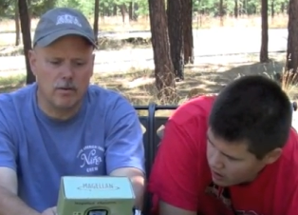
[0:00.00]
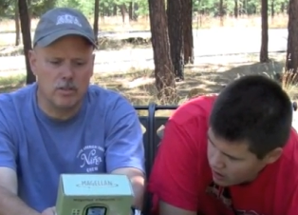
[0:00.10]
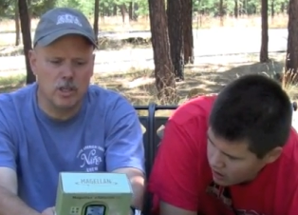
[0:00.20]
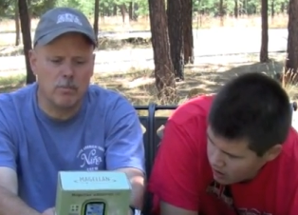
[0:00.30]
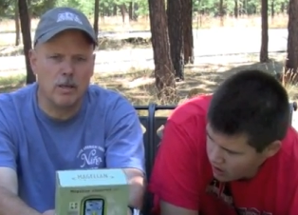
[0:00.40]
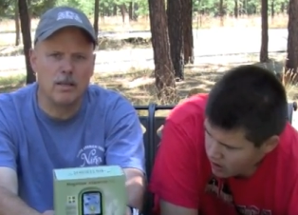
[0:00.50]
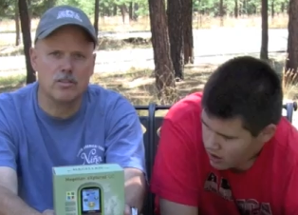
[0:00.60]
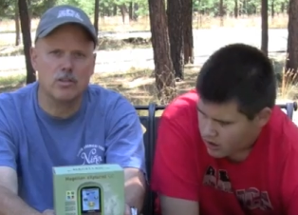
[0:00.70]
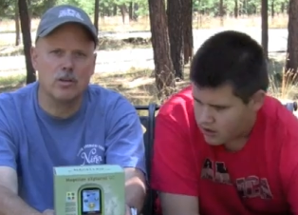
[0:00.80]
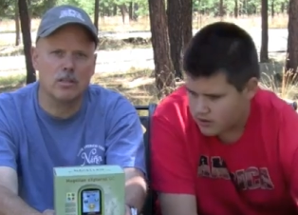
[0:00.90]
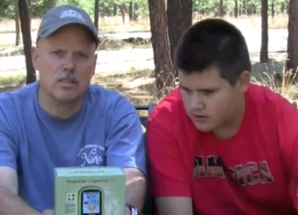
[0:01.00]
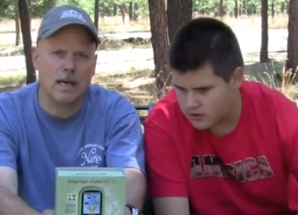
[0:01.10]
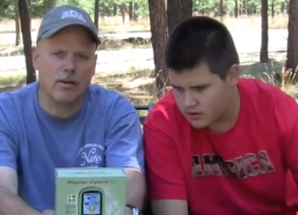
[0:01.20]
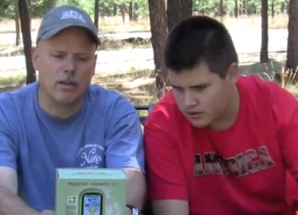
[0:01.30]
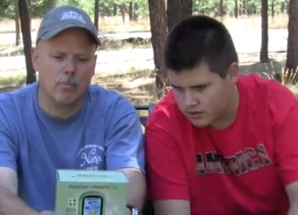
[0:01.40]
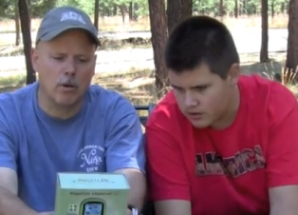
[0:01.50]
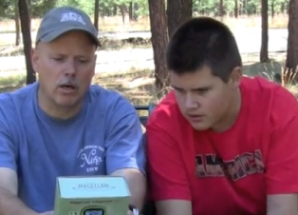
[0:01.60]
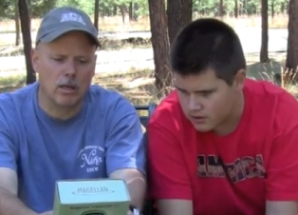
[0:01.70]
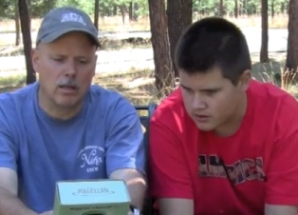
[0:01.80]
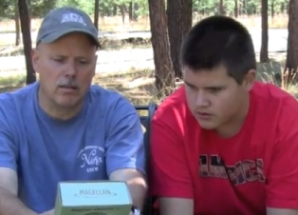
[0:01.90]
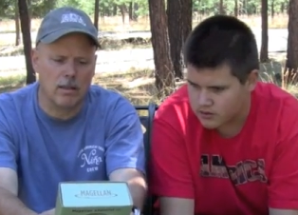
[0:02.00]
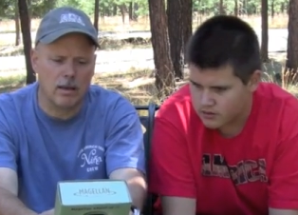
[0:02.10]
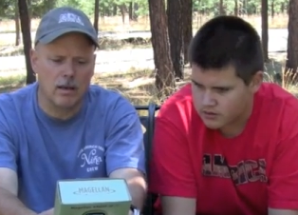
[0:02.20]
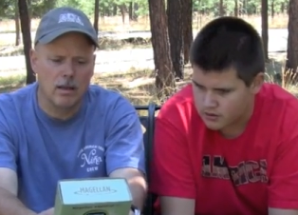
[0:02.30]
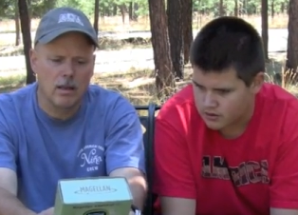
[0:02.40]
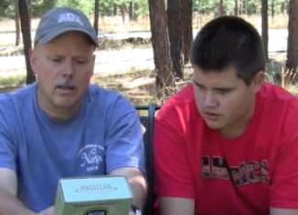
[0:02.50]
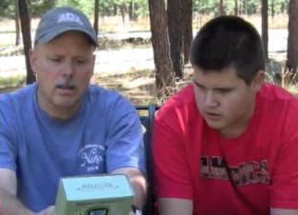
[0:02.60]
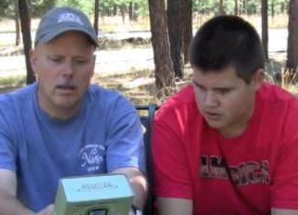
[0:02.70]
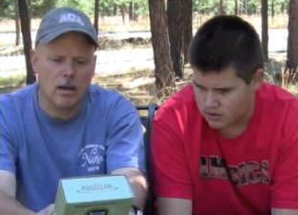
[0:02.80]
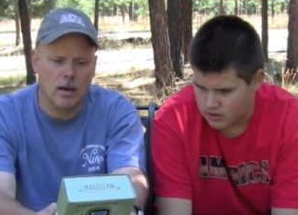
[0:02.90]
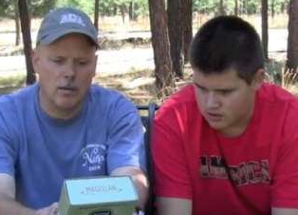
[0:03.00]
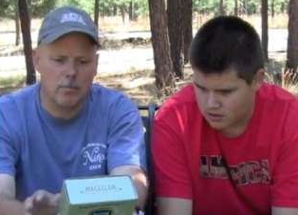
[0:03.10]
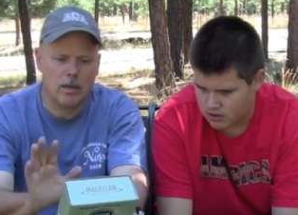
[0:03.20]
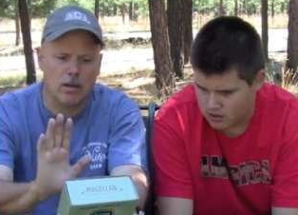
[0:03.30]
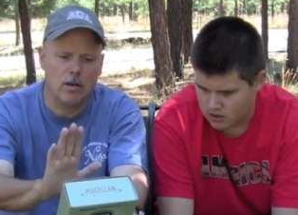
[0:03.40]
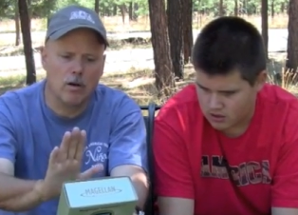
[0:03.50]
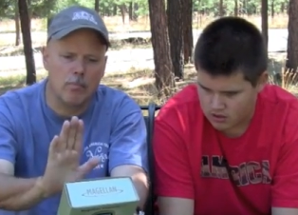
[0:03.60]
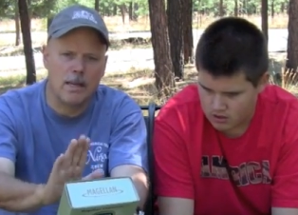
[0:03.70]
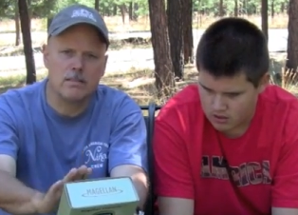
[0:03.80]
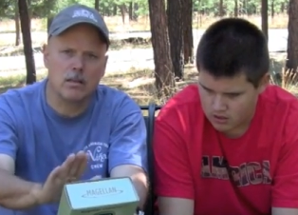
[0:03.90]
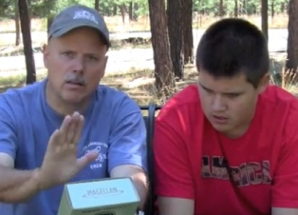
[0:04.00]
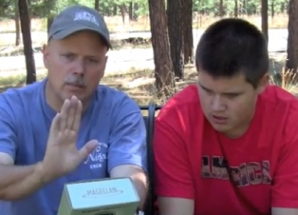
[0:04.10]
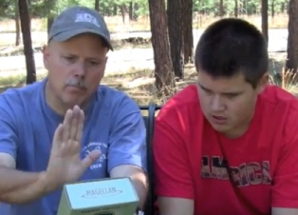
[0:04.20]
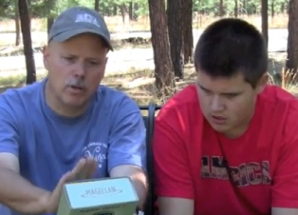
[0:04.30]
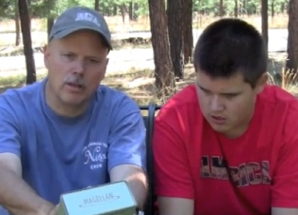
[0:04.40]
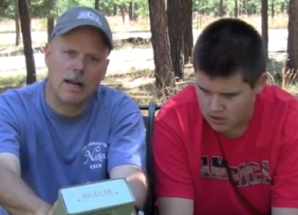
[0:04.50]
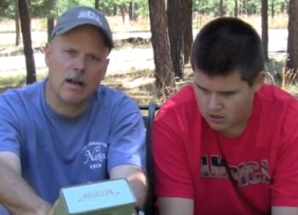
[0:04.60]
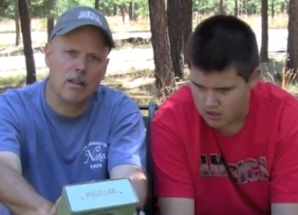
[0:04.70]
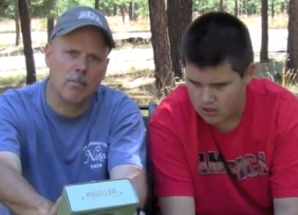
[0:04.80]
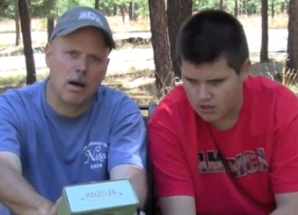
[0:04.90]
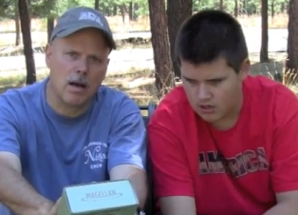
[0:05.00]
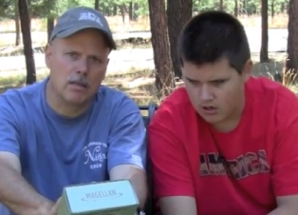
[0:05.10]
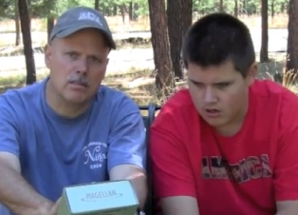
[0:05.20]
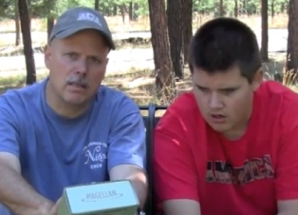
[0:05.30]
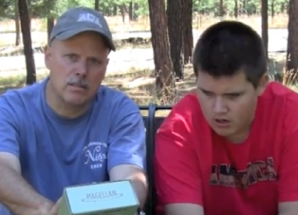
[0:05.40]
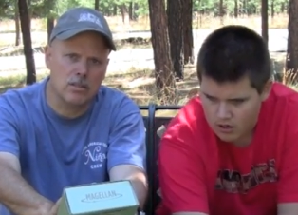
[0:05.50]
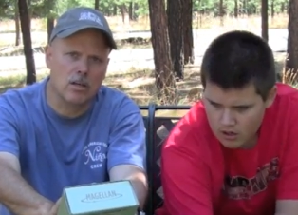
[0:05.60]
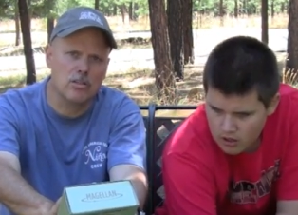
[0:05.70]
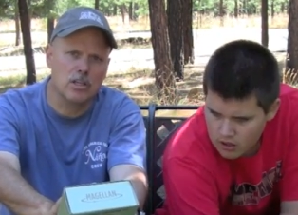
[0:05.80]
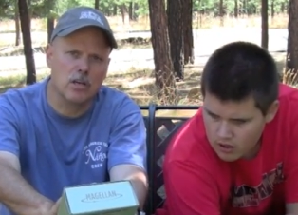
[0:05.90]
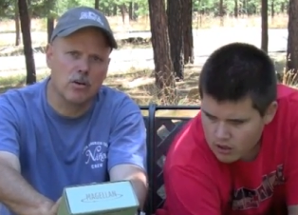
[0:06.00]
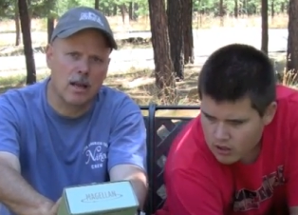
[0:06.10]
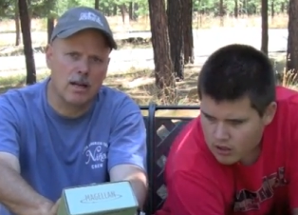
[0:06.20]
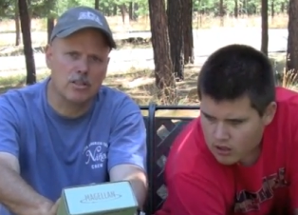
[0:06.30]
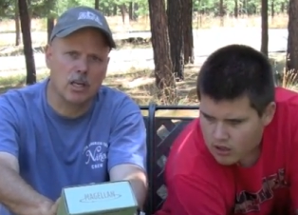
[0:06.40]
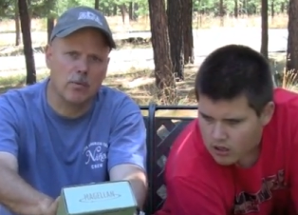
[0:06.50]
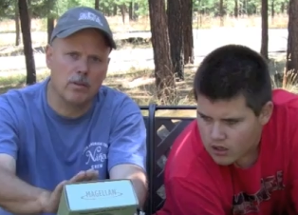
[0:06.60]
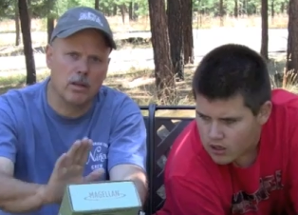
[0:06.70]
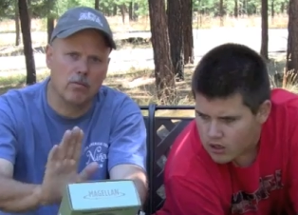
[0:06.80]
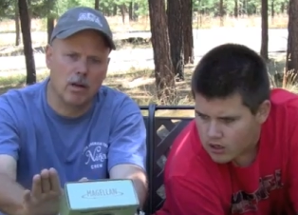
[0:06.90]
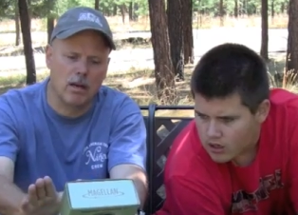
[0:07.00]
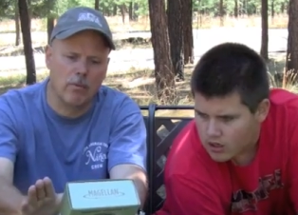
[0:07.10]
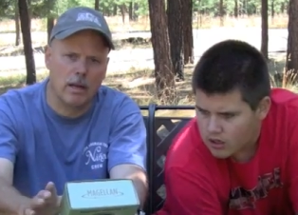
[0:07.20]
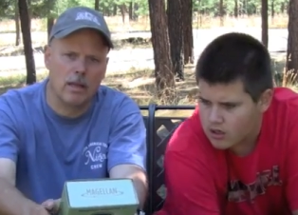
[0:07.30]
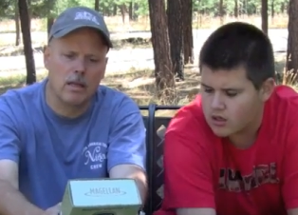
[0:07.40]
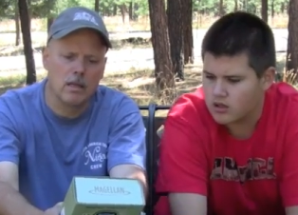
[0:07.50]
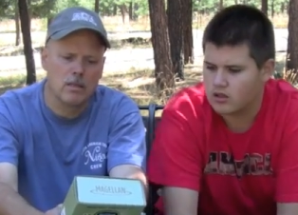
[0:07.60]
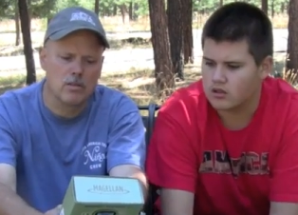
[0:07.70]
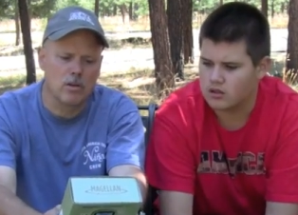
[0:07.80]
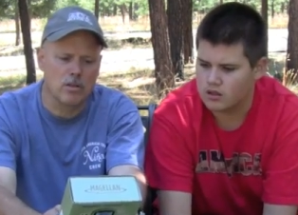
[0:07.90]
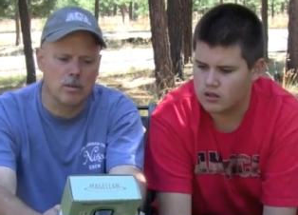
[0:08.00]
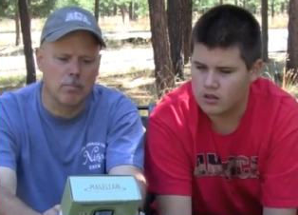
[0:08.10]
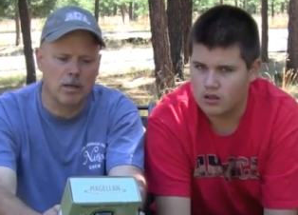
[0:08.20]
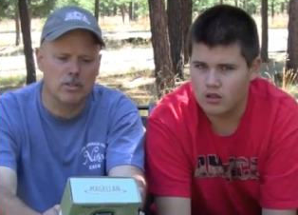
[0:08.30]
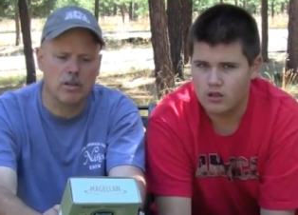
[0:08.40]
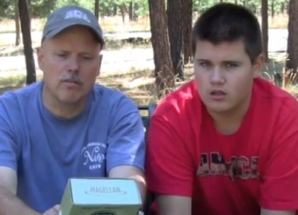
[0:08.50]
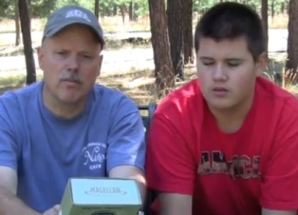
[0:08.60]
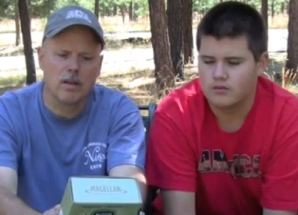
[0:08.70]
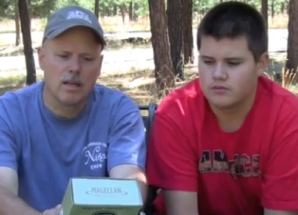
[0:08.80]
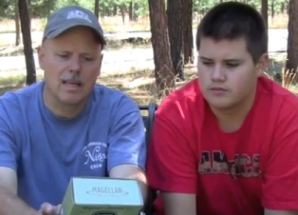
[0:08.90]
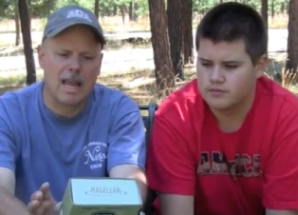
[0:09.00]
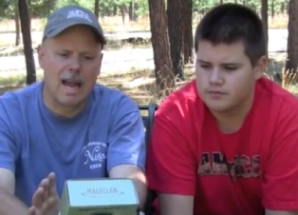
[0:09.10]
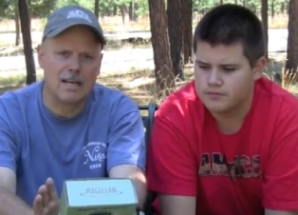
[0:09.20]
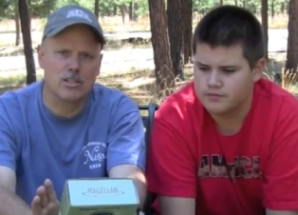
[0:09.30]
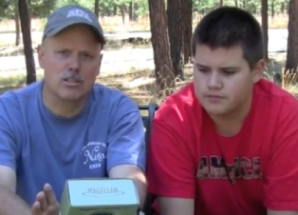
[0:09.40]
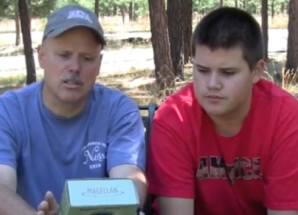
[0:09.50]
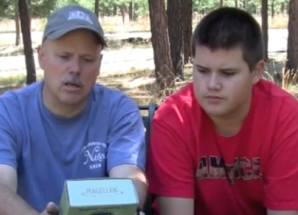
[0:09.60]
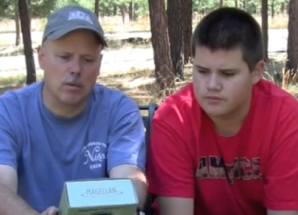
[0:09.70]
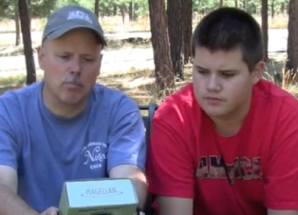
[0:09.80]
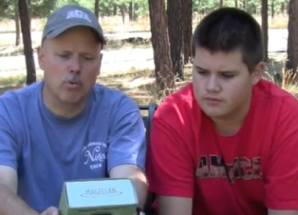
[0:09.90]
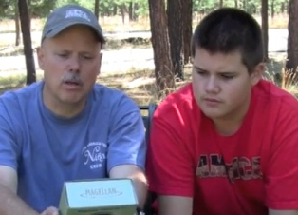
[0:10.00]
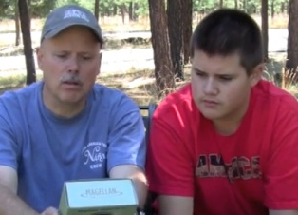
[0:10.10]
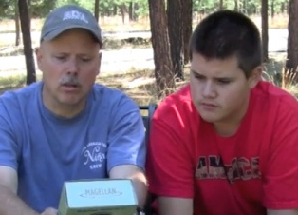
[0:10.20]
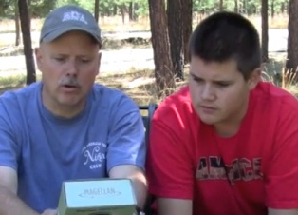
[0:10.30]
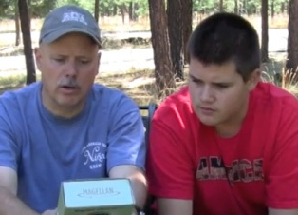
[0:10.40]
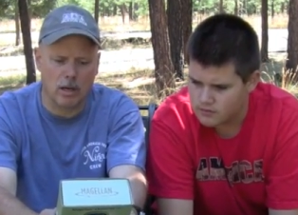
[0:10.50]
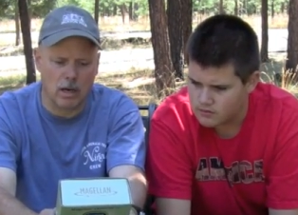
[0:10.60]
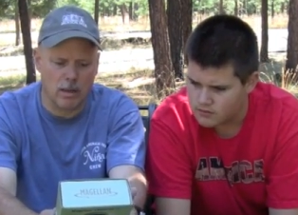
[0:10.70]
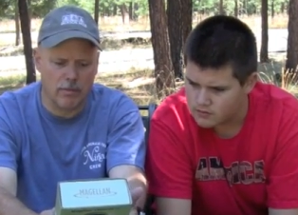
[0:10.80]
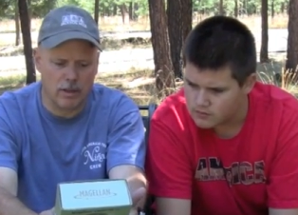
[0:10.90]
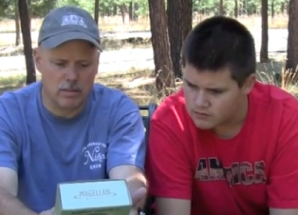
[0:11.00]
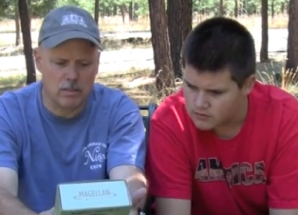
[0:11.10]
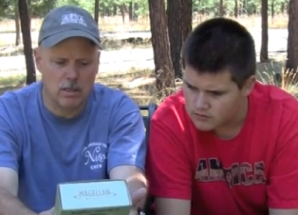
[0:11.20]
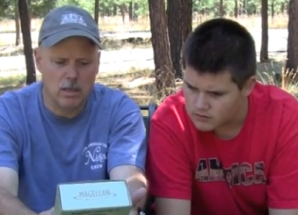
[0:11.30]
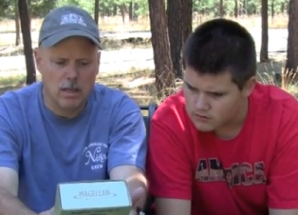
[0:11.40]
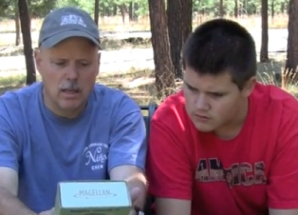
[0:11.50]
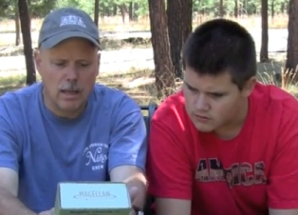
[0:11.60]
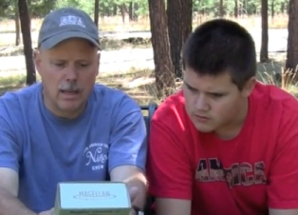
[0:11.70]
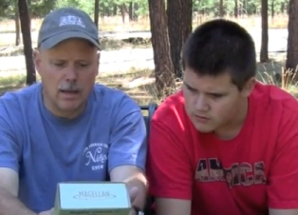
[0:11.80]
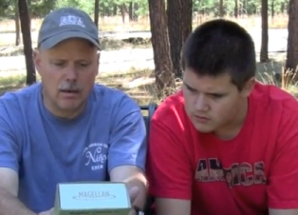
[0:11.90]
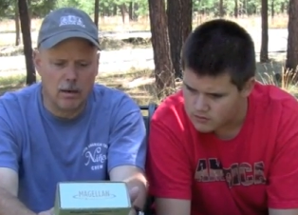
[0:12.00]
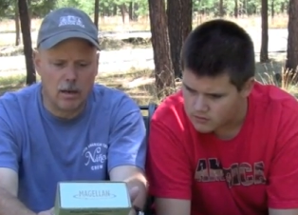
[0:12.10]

Speaker 1: G P S units out on the market that um, can go basically pull it out of the box and start geocaching with it right away. So there's a bunch of caches that are preloaded on this, and